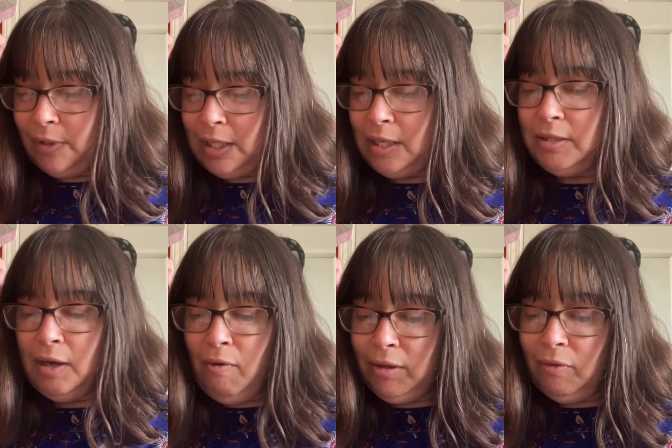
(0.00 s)
Doesn't
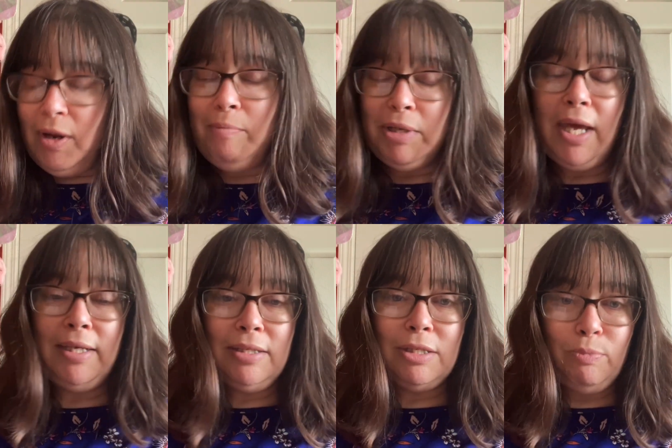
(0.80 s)
go in the rain, but
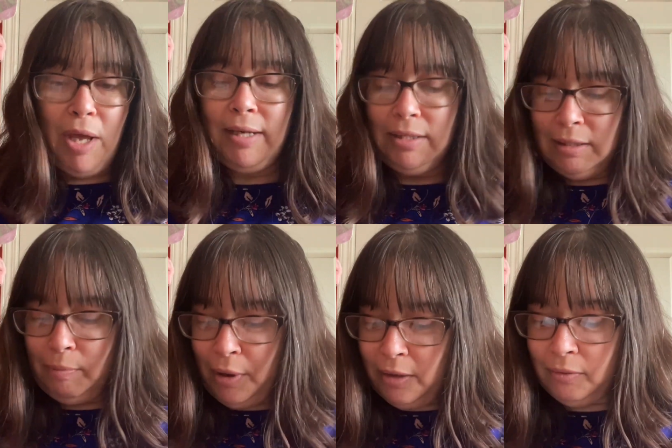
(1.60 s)
likes to splash in the
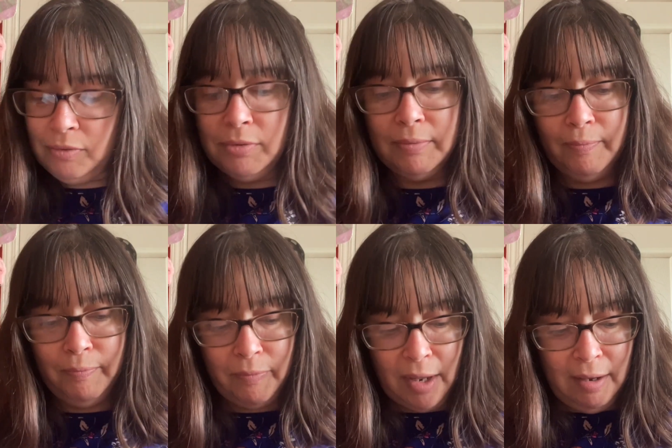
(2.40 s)
puddles.
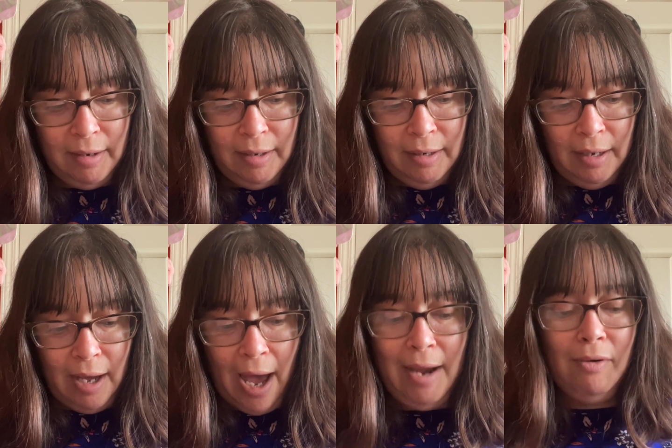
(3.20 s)

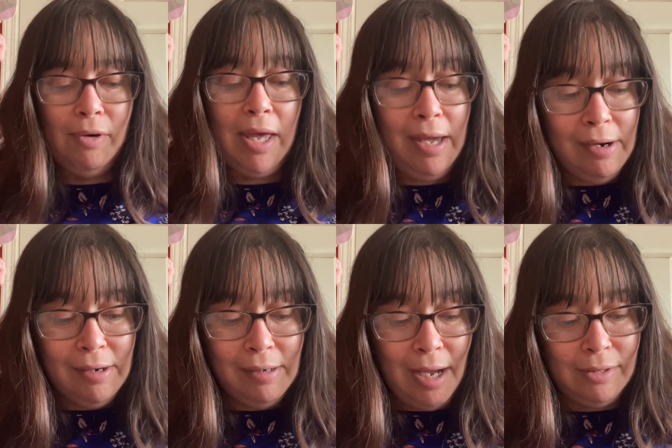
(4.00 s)
I don't
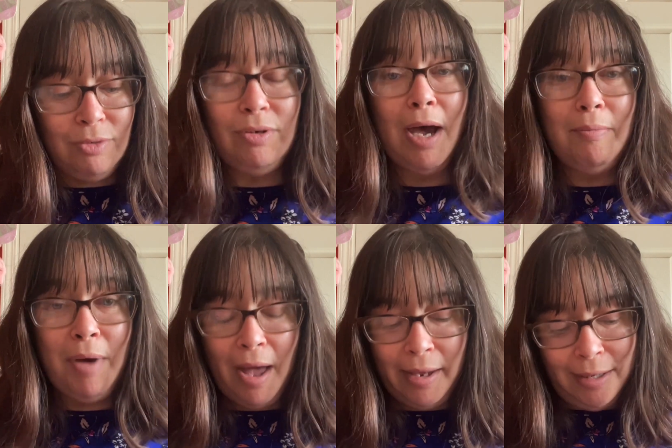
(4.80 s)
care, I do not
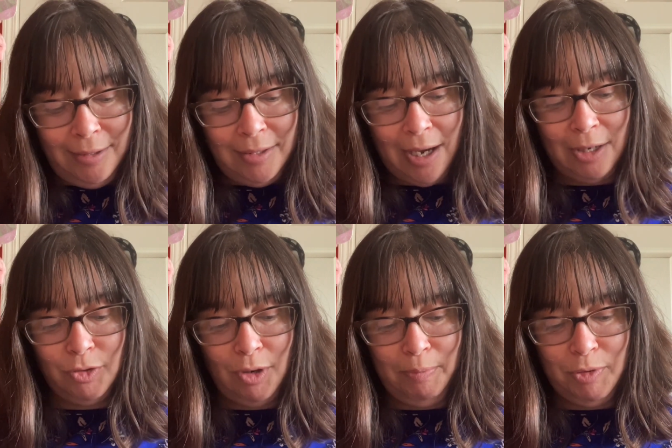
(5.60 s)
mind a
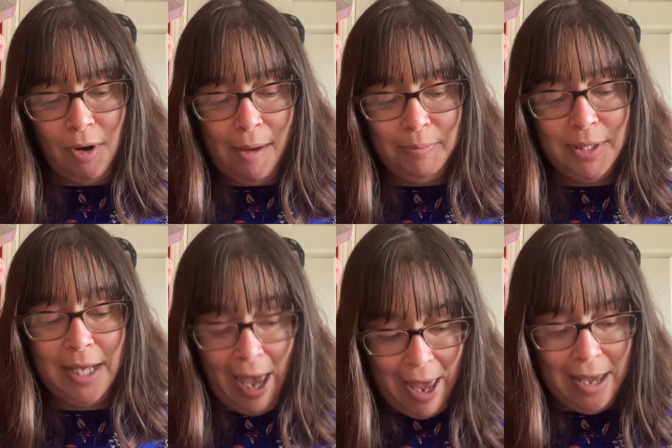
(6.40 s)
drip drop
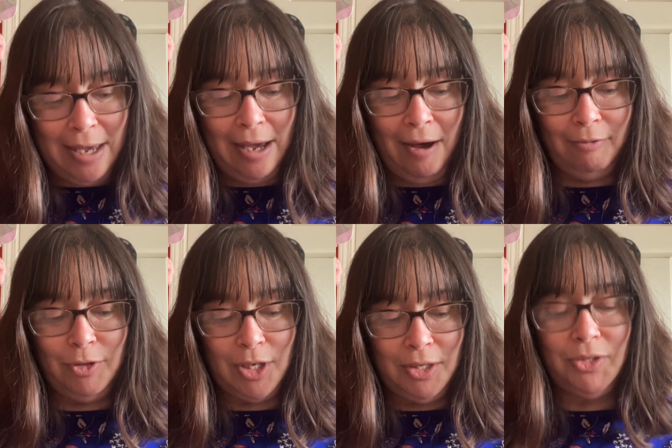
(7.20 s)
day of
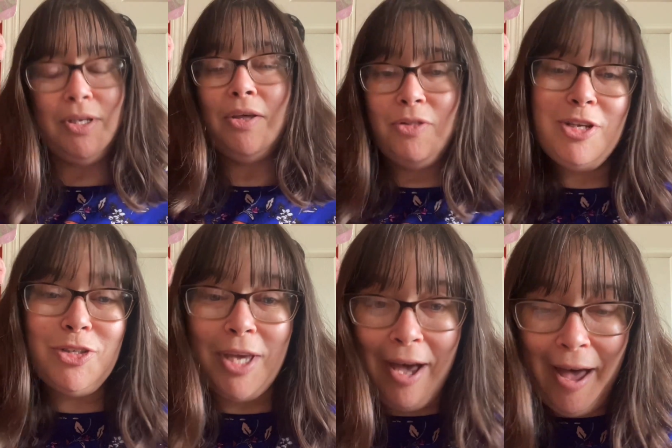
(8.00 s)
just this
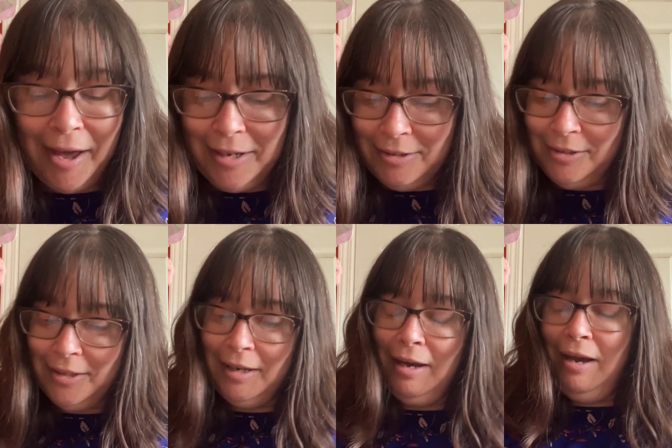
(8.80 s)
kind.
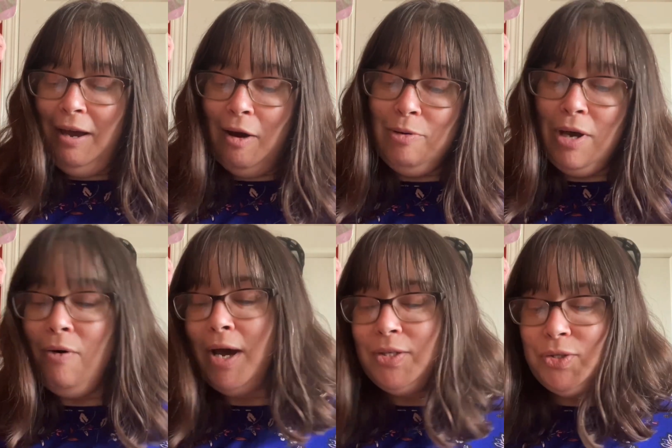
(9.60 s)
Oh no,
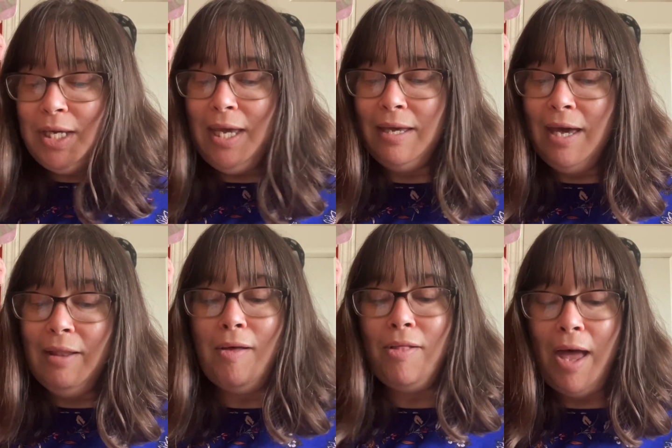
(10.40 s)
I see a
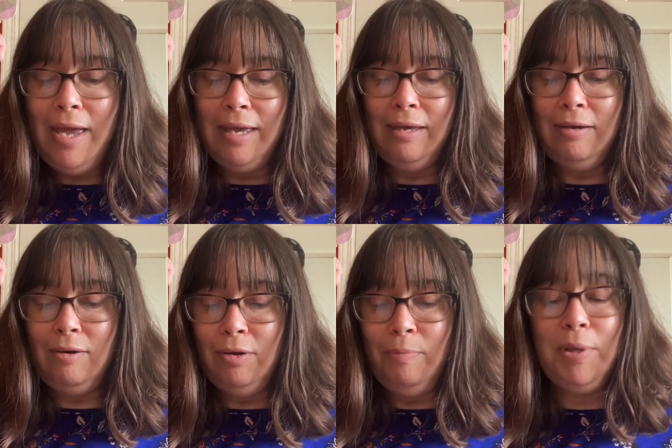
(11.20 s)
yellow light.
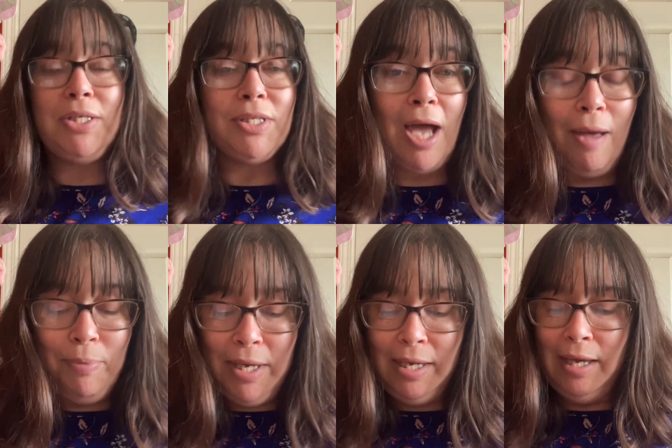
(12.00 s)
Could it be
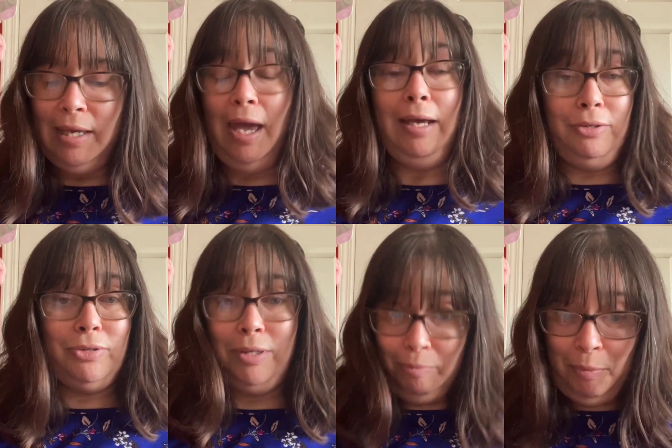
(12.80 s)
stopping?
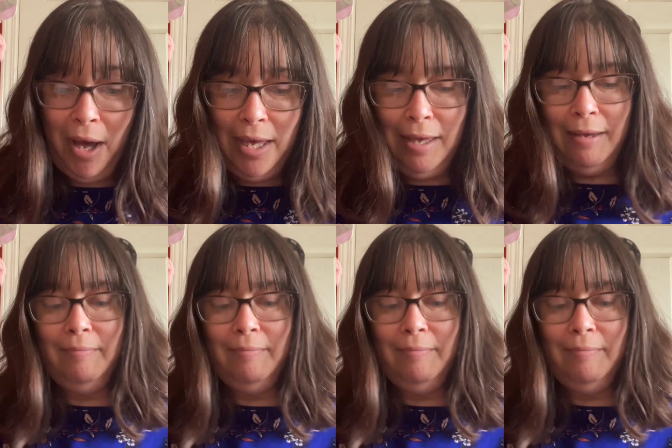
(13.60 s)
Yes, it might.